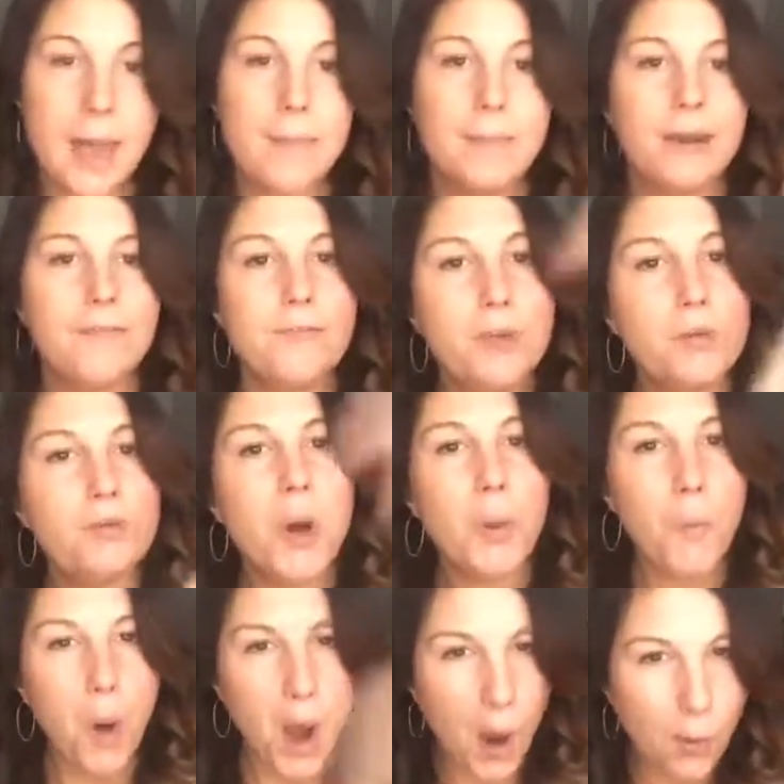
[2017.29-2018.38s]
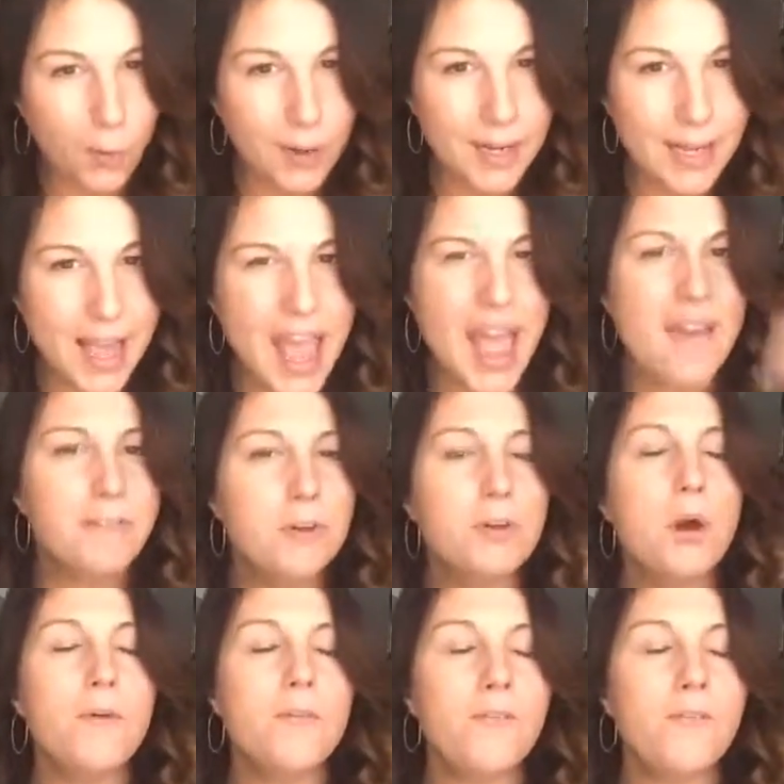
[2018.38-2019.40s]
But if you don't own it, if you don't